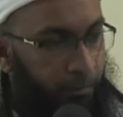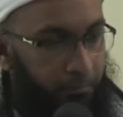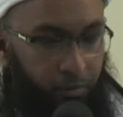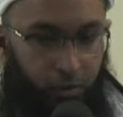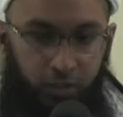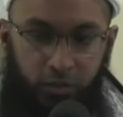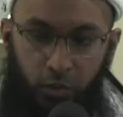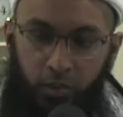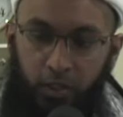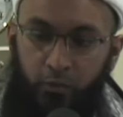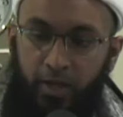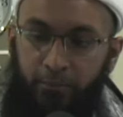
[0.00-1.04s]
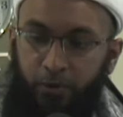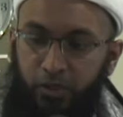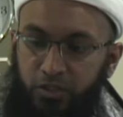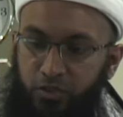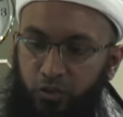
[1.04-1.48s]
Because the only way a
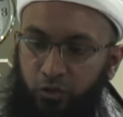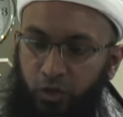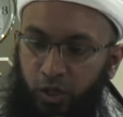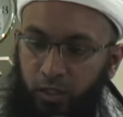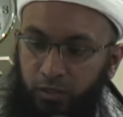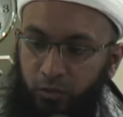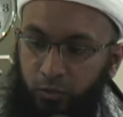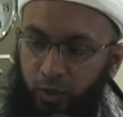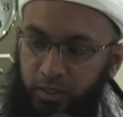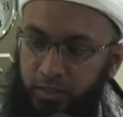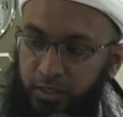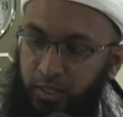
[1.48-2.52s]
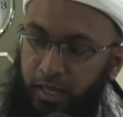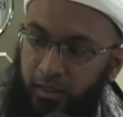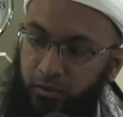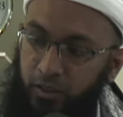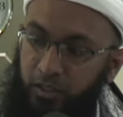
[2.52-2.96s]
person should call towards
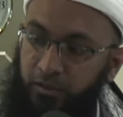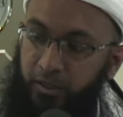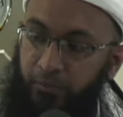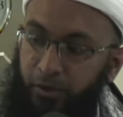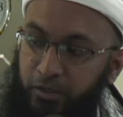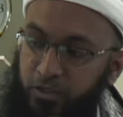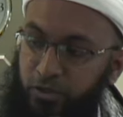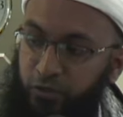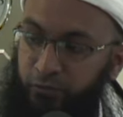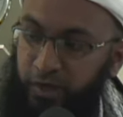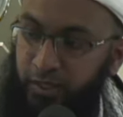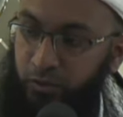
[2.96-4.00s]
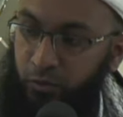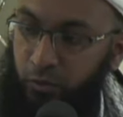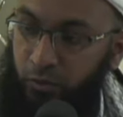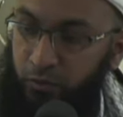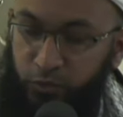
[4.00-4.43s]
and the only thing a person should fight
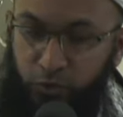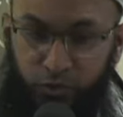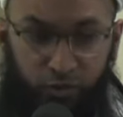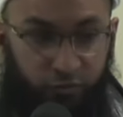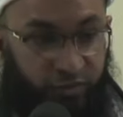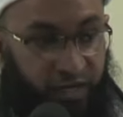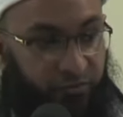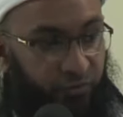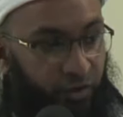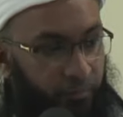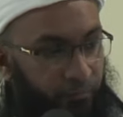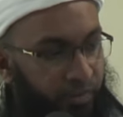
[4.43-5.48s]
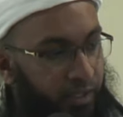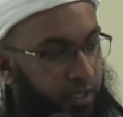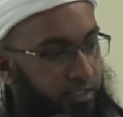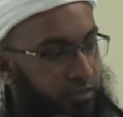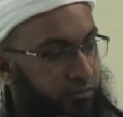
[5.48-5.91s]
to, should fight for
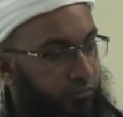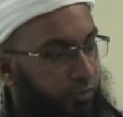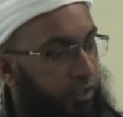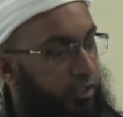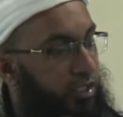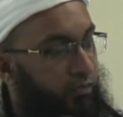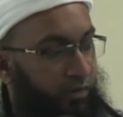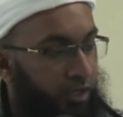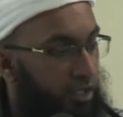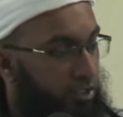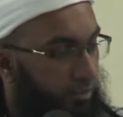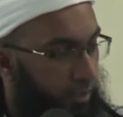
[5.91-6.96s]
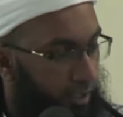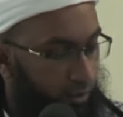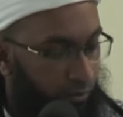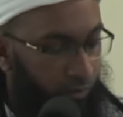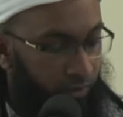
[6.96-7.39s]
is for the deen of Allah
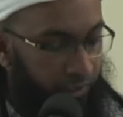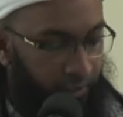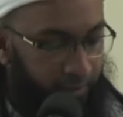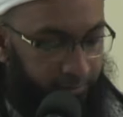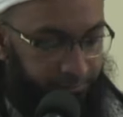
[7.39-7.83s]
subhanahu wa ta'ala.